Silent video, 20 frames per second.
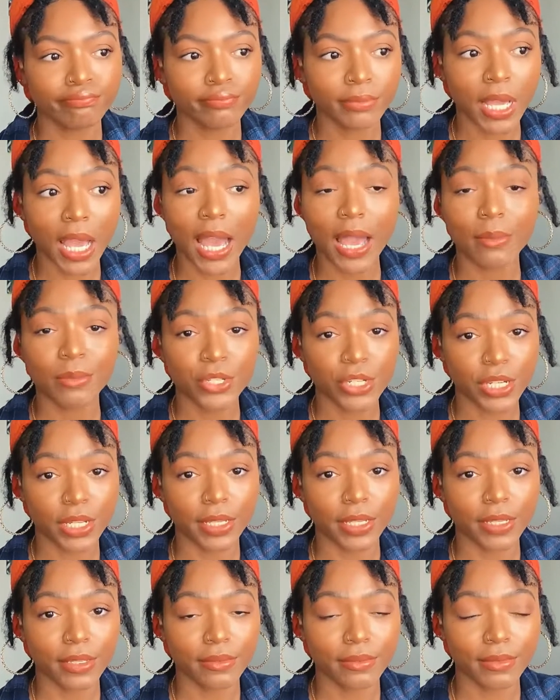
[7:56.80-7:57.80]
I'm
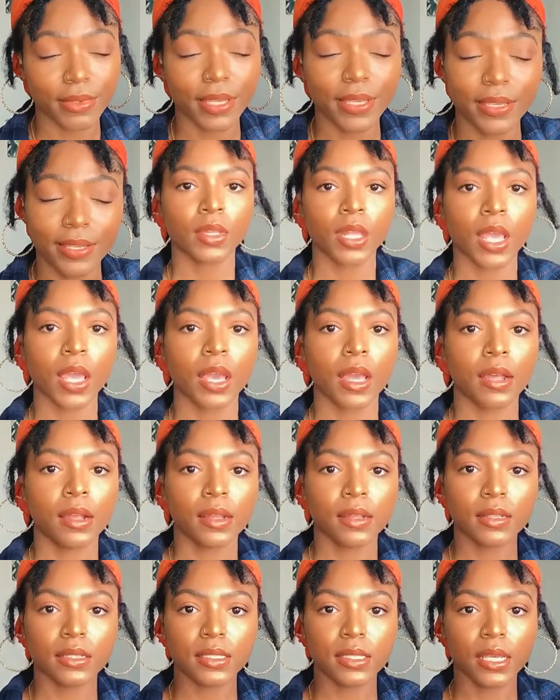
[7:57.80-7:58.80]
chilling.
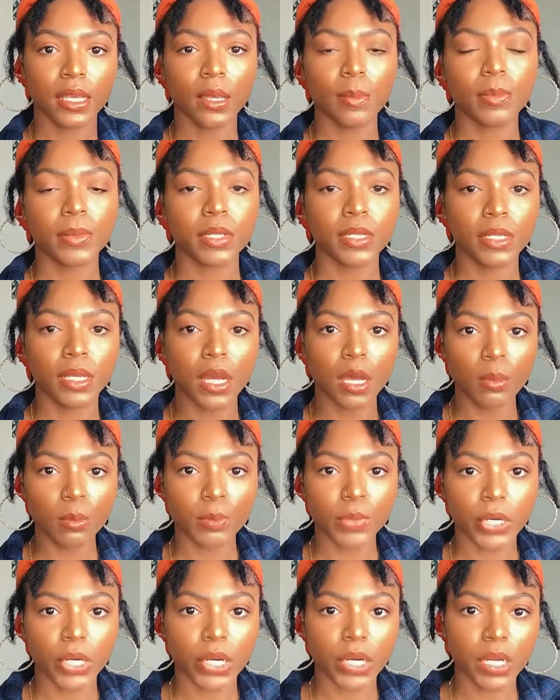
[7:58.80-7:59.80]
Tip
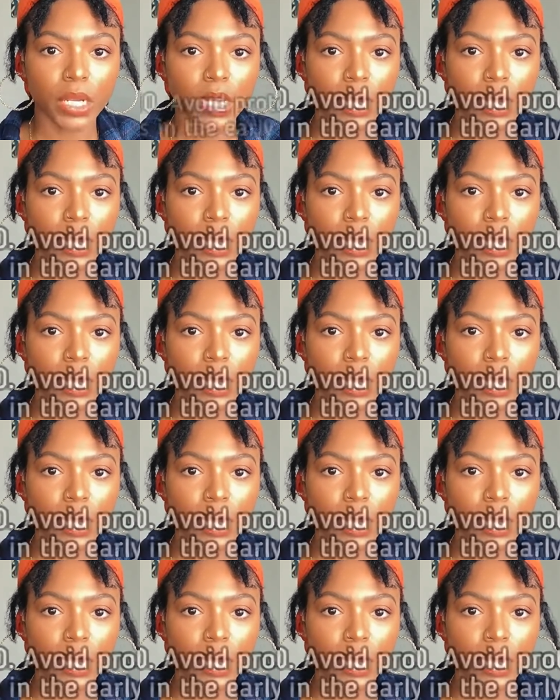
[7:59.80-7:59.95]
number